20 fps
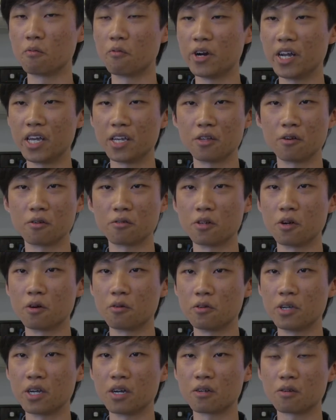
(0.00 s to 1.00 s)
really don't
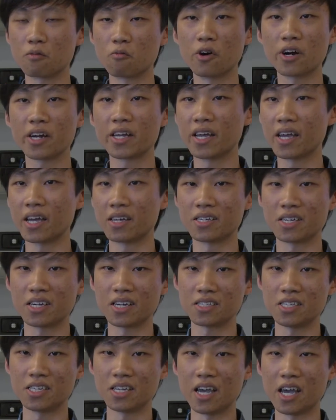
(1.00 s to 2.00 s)
know. You are working at the
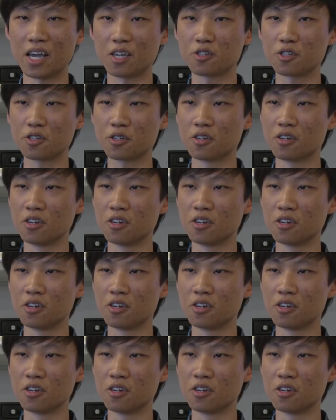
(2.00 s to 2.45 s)
cutting edge.